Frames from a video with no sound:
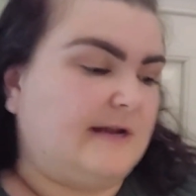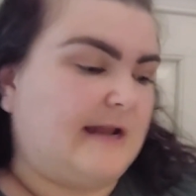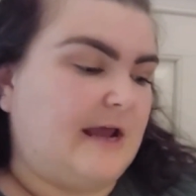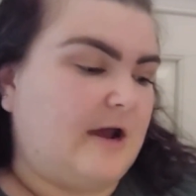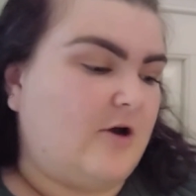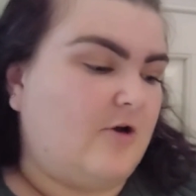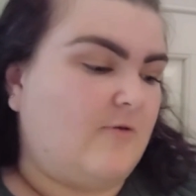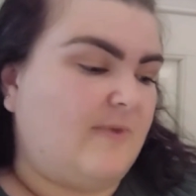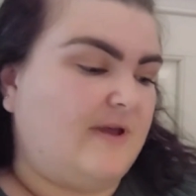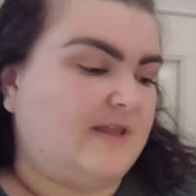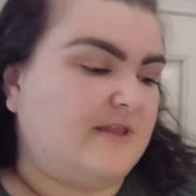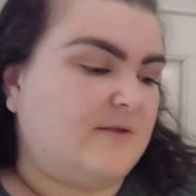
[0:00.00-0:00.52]

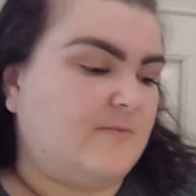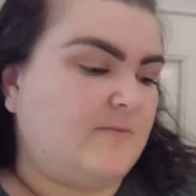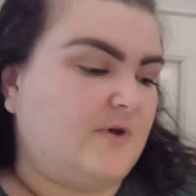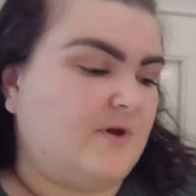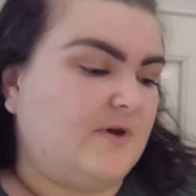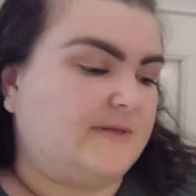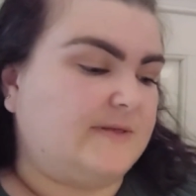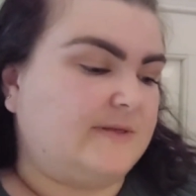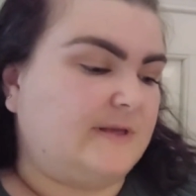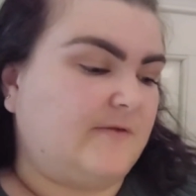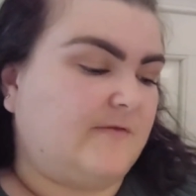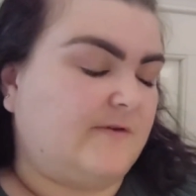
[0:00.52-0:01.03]
Now I'm at the
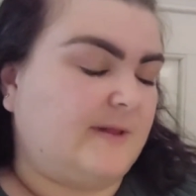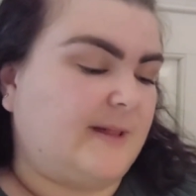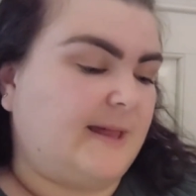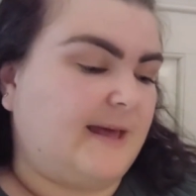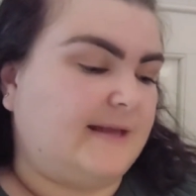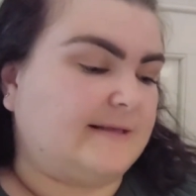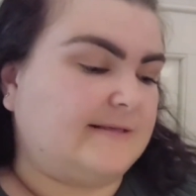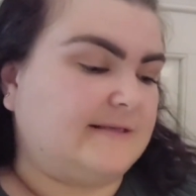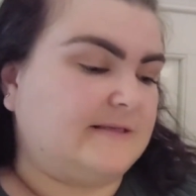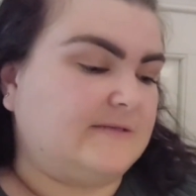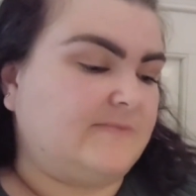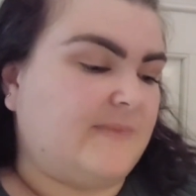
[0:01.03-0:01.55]
mercy of
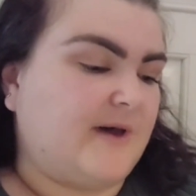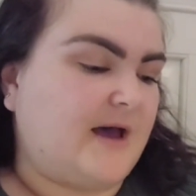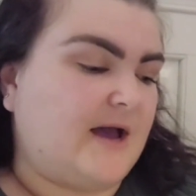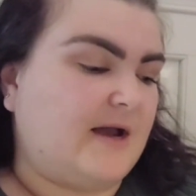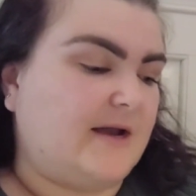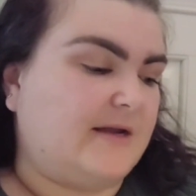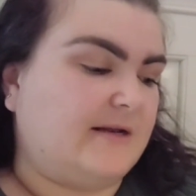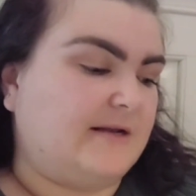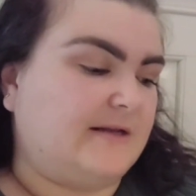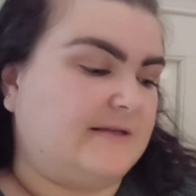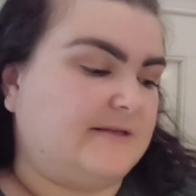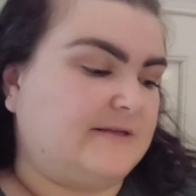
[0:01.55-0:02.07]
Klaus's
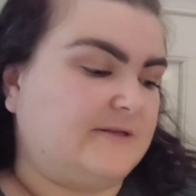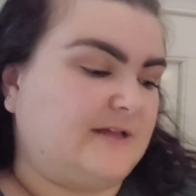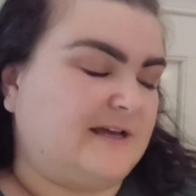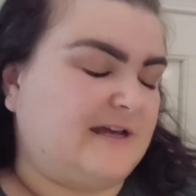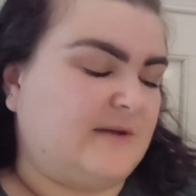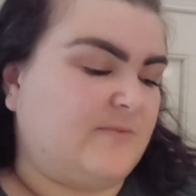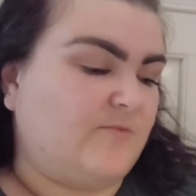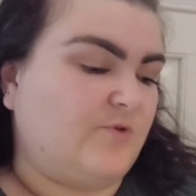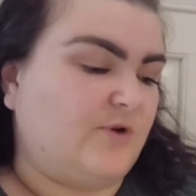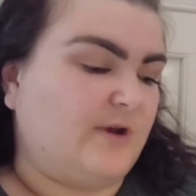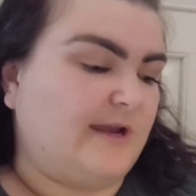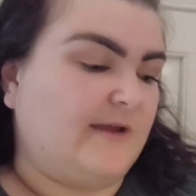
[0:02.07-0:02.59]
bargain until I
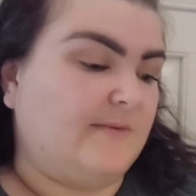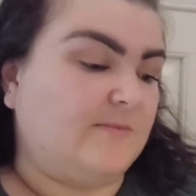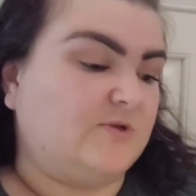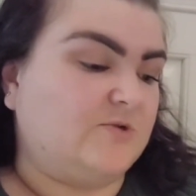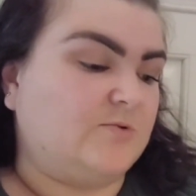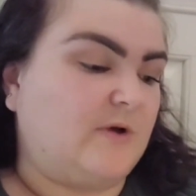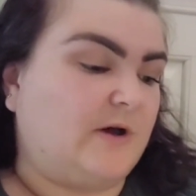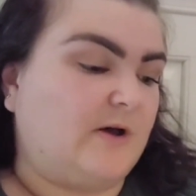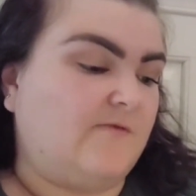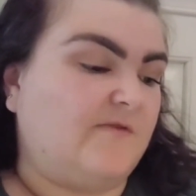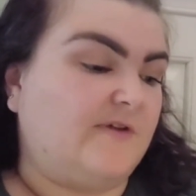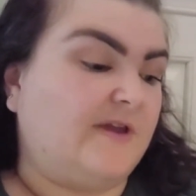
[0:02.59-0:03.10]
can bring him
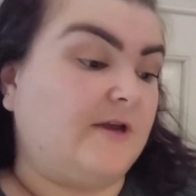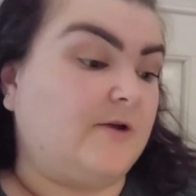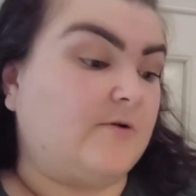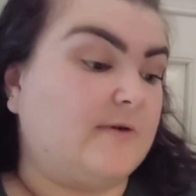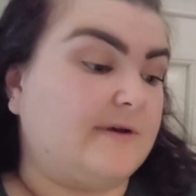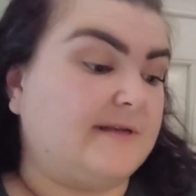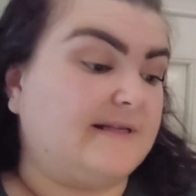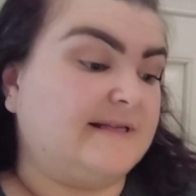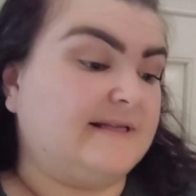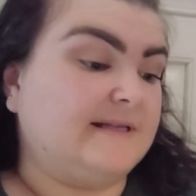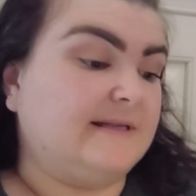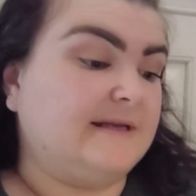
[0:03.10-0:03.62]
12
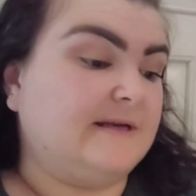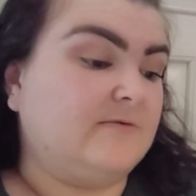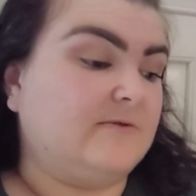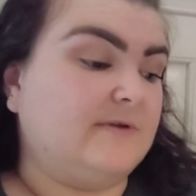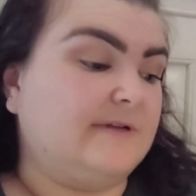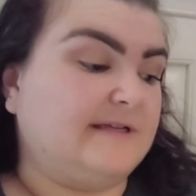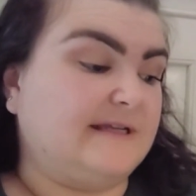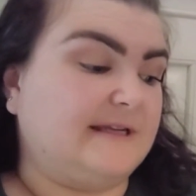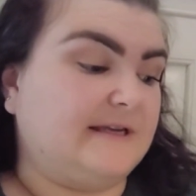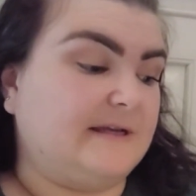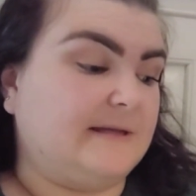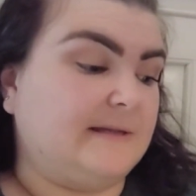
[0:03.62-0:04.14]
increasingly
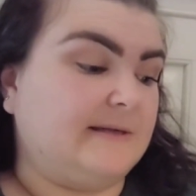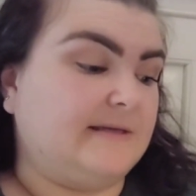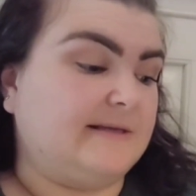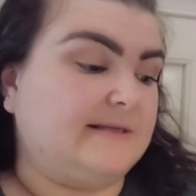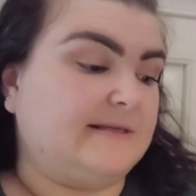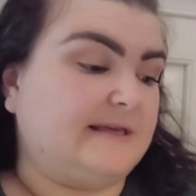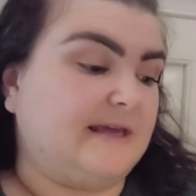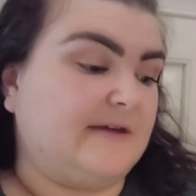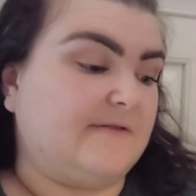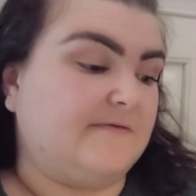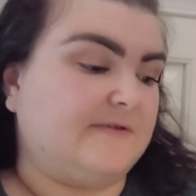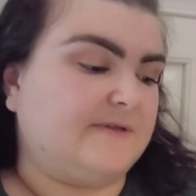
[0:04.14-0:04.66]
ridiculous
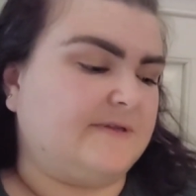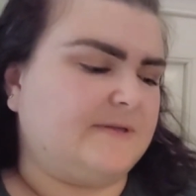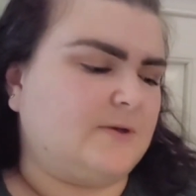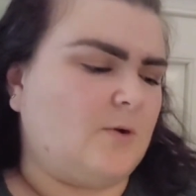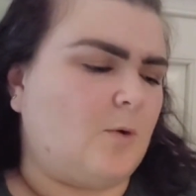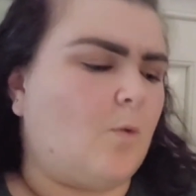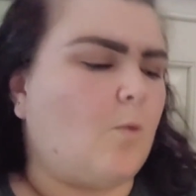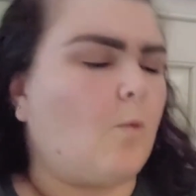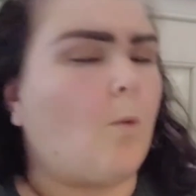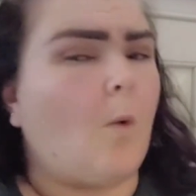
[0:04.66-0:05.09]
gifts.